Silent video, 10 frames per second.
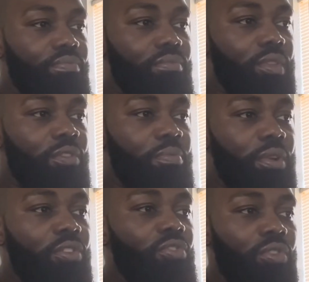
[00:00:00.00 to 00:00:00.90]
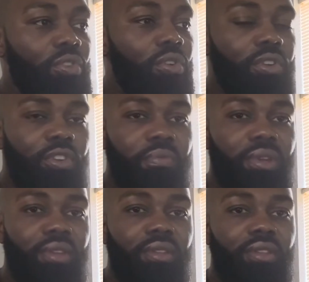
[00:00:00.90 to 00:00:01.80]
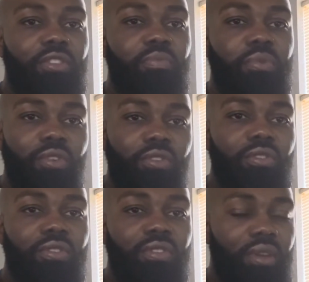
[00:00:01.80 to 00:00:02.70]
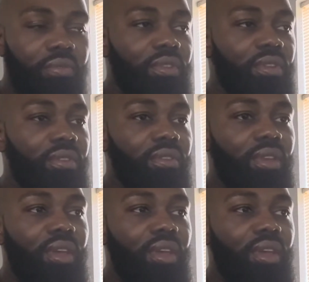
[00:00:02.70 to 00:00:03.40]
Spiritual nourishment, spiritual substance